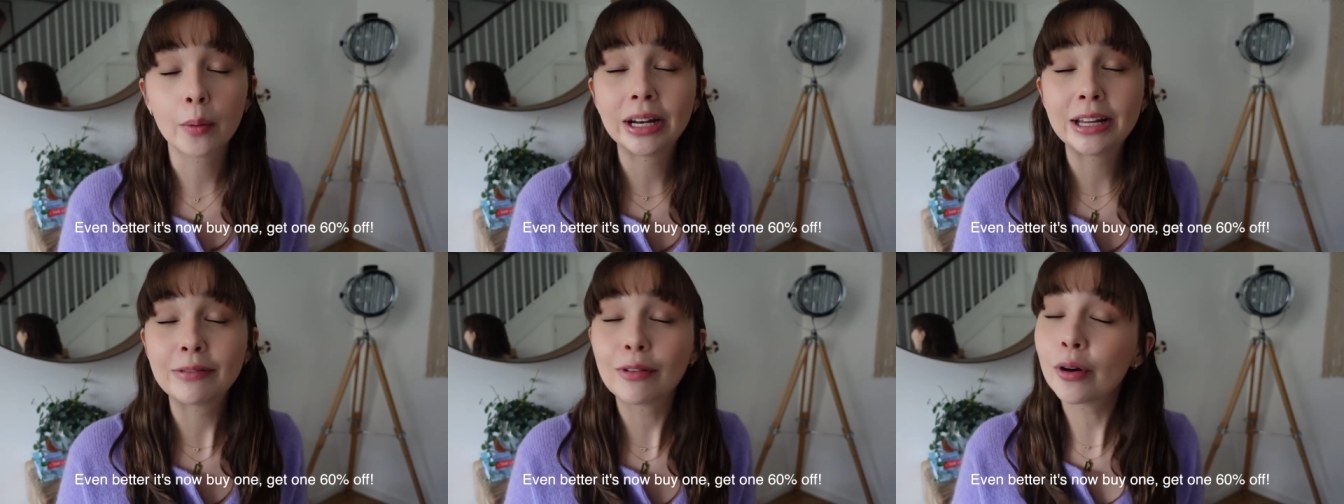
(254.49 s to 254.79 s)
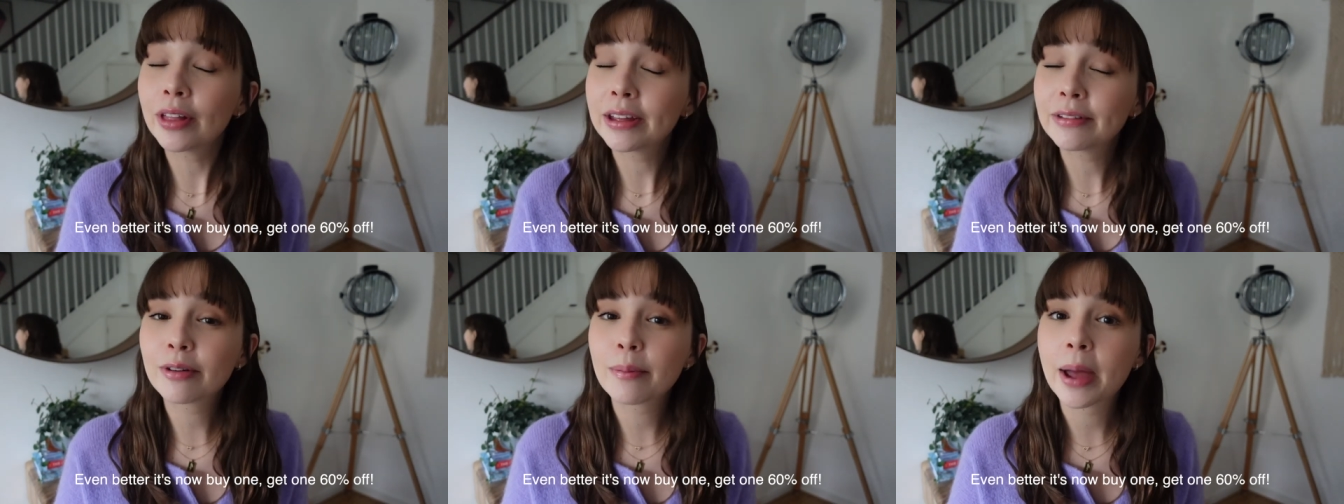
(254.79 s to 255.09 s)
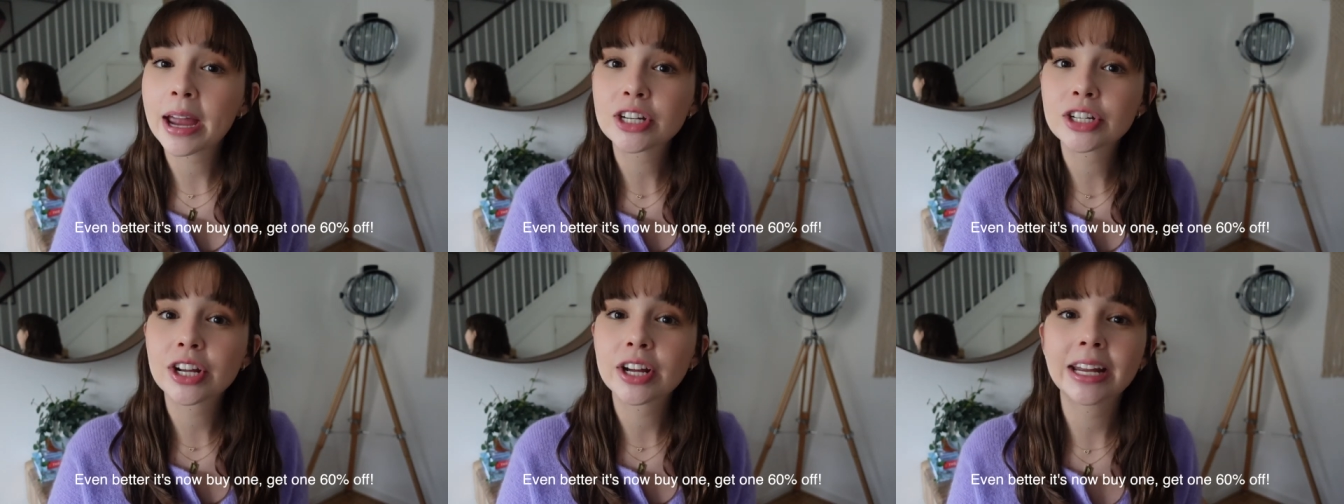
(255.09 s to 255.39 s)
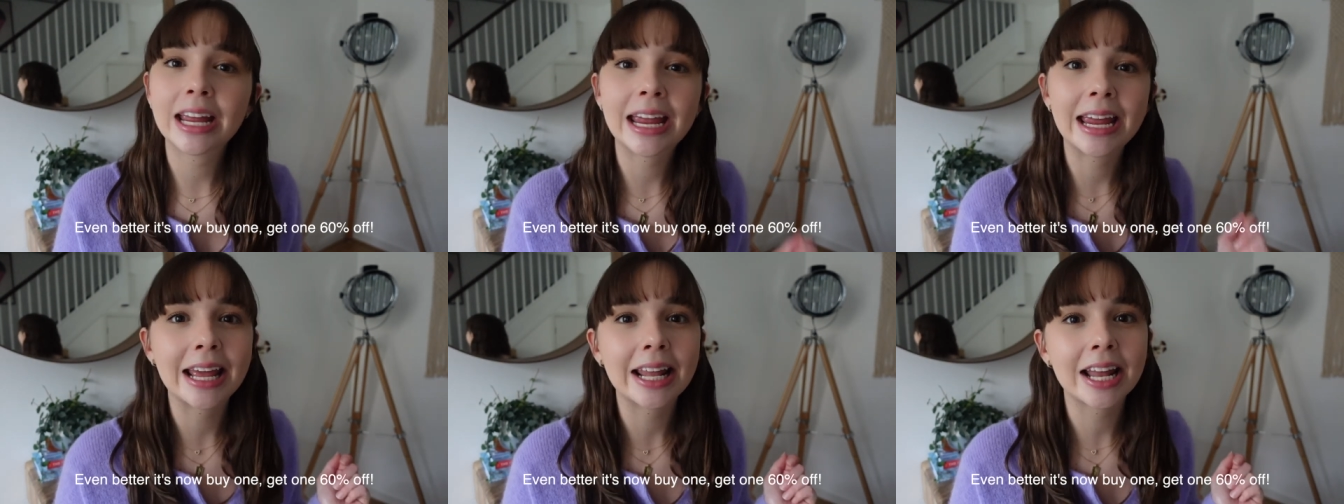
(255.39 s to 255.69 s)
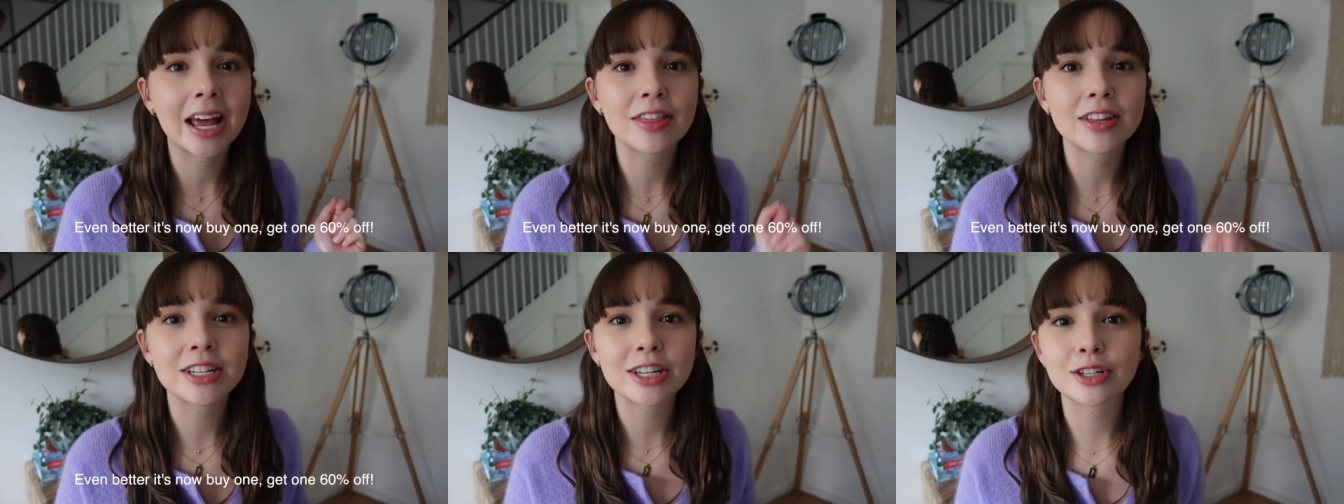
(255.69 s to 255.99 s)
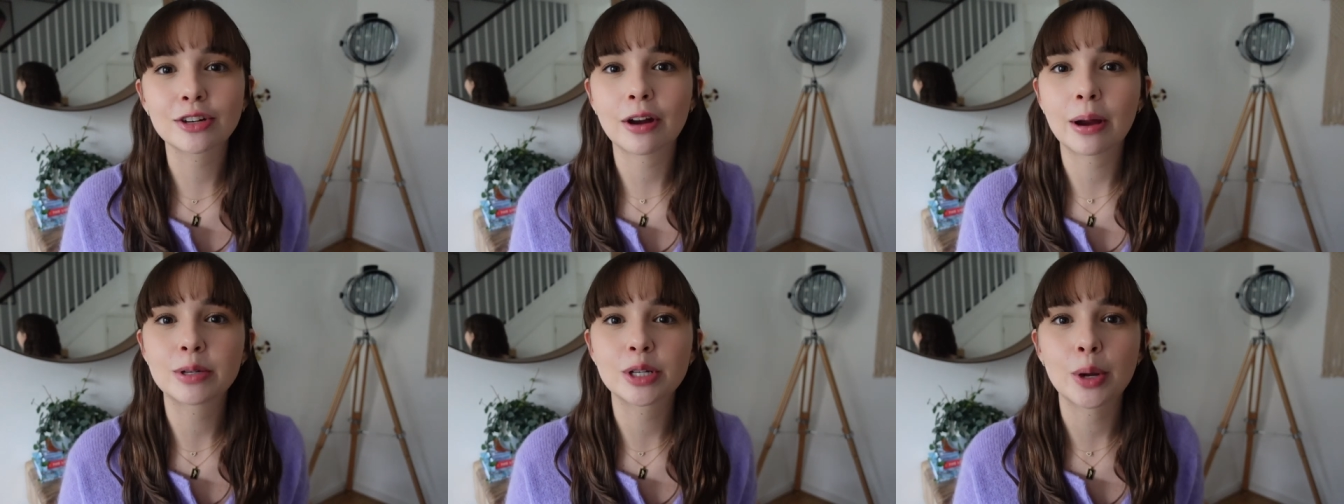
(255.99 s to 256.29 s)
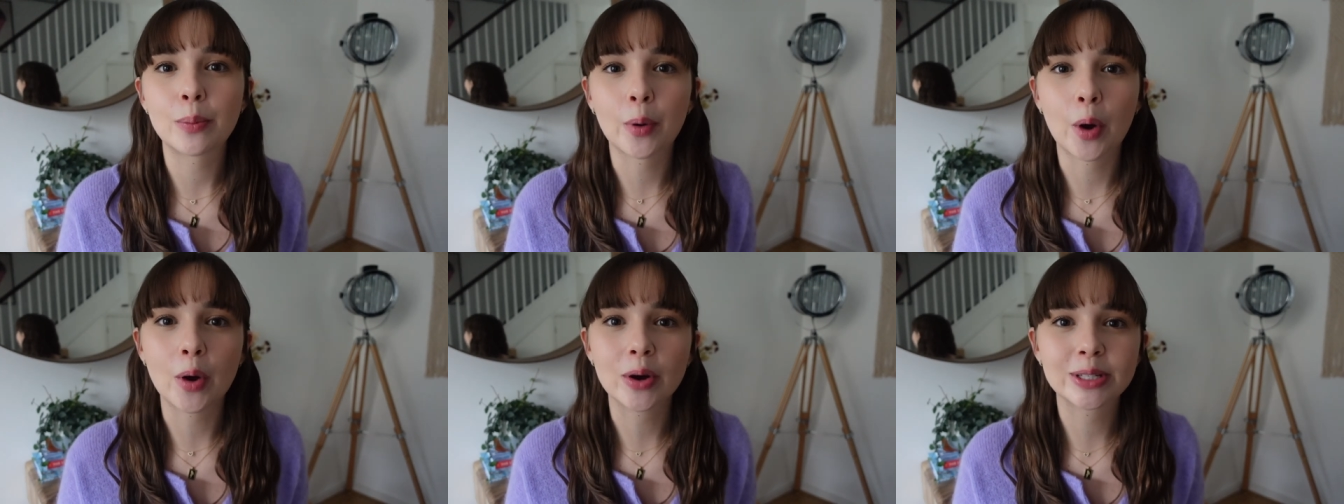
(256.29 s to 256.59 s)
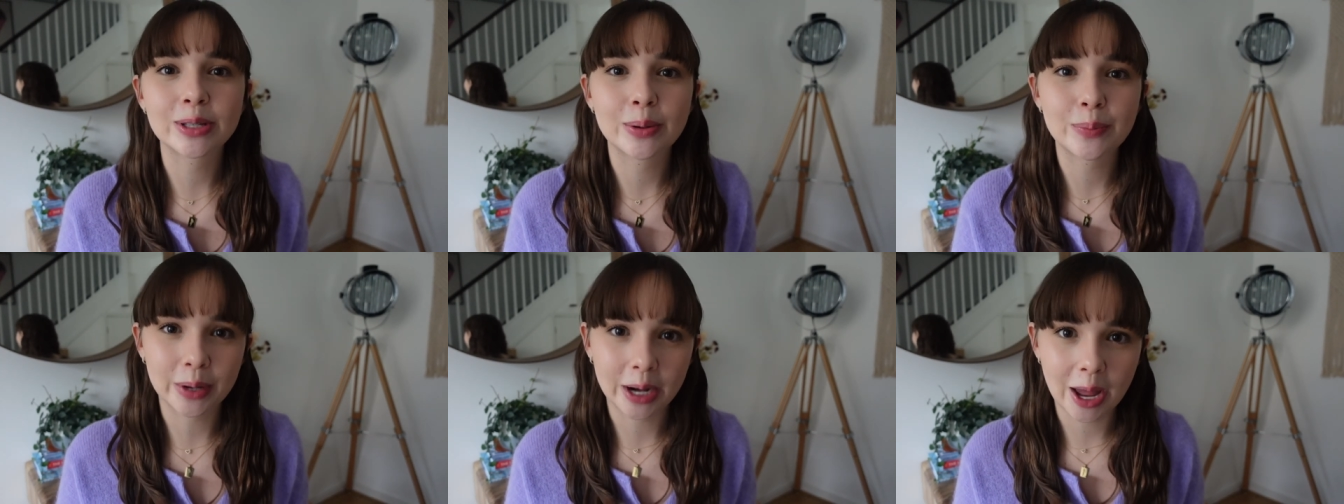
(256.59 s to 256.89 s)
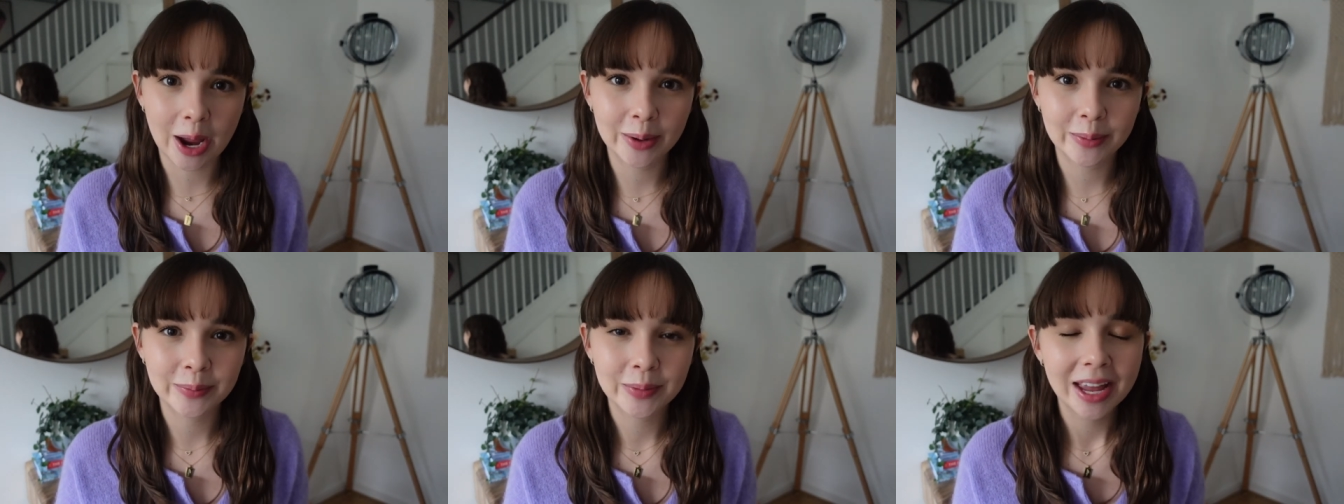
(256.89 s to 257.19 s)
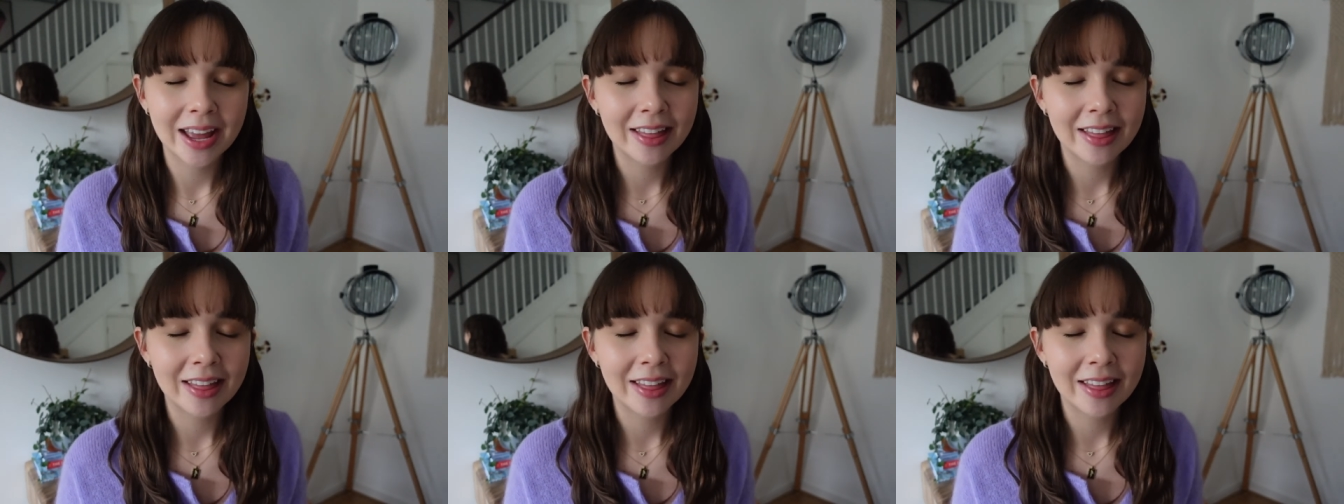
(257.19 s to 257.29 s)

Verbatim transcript: We'll leave all the information in the description box below.